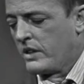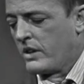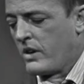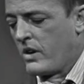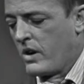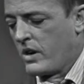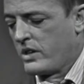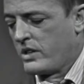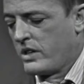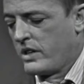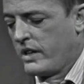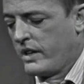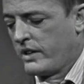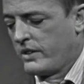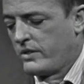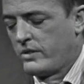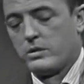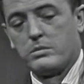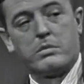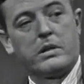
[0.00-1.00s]
largely
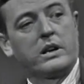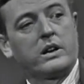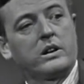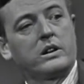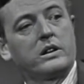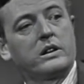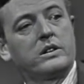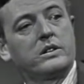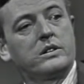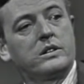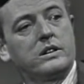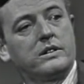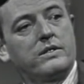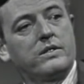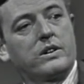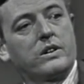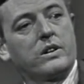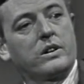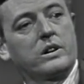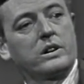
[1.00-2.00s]
instrumental in the
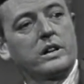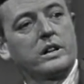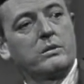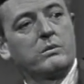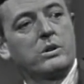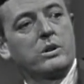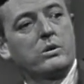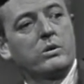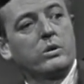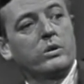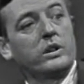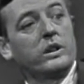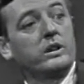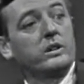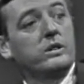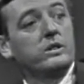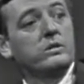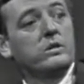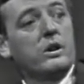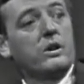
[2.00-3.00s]
difficulty in recruiting
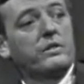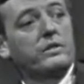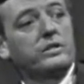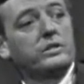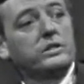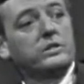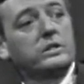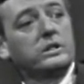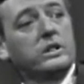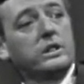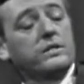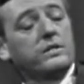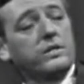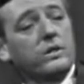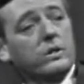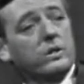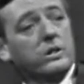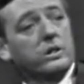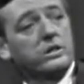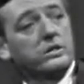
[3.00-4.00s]
new officers well, now we into the
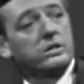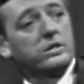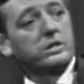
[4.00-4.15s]
force. Well, lots